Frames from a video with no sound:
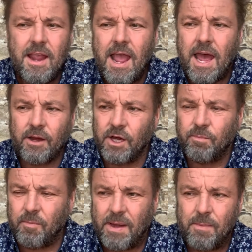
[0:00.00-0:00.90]
and a
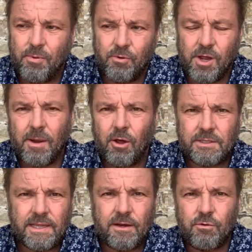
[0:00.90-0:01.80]
group of people come along
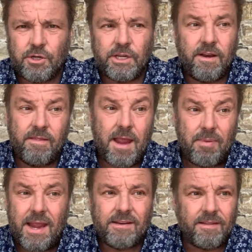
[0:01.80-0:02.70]
to the auction and they
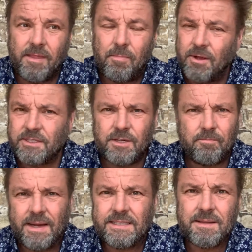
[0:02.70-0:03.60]
bid, and the person who
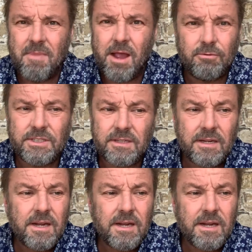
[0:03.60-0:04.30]
bids the most